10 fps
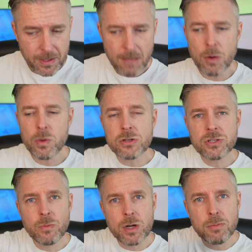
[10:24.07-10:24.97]
but we
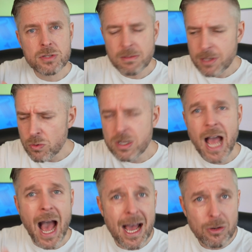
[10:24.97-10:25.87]
also want to put some little
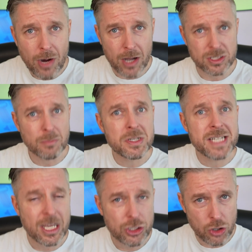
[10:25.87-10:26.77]
guardrails and
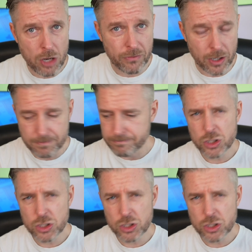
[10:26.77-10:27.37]
protection over it.